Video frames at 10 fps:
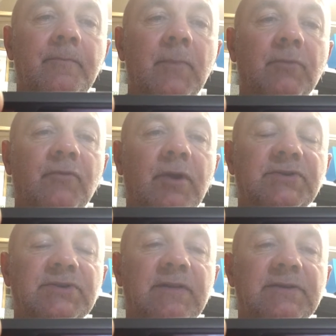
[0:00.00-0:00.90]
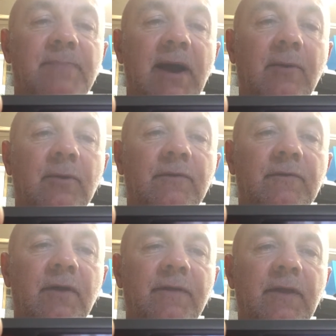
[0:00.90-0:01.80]
I'm trying to see this backwards,
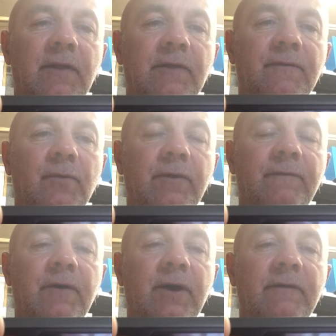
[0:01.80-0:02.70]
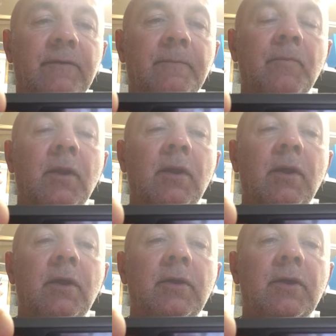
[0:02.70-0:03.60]
so I think that's 45.
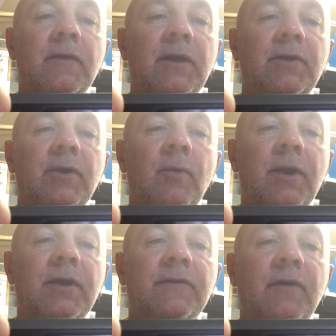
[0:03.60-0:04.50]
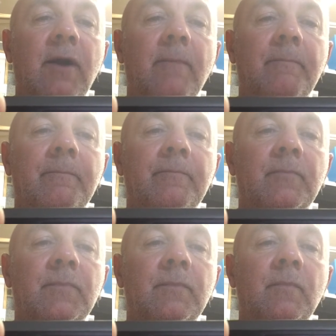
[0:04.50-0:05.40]
You can then do one at a time.
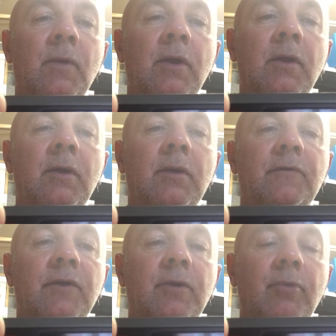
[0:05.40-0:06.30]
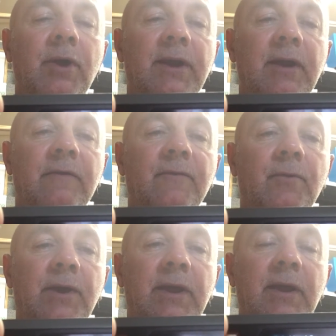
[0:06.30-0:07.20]
So you can bring it down to
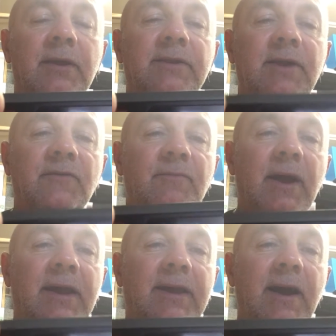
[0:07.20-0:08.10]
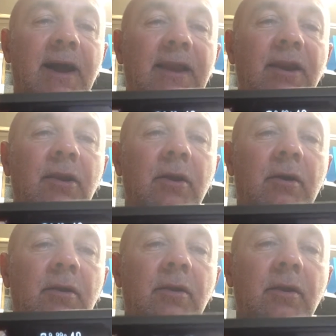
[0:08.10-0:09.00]
40. Does make it a
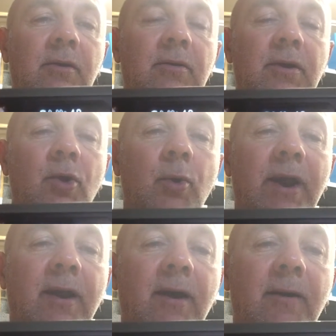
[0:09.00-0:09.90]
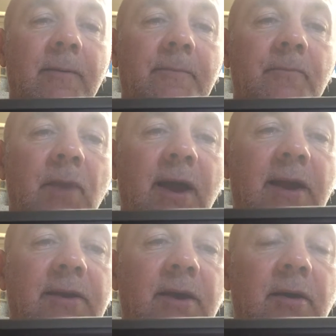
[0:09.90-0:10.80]
lot quicker, and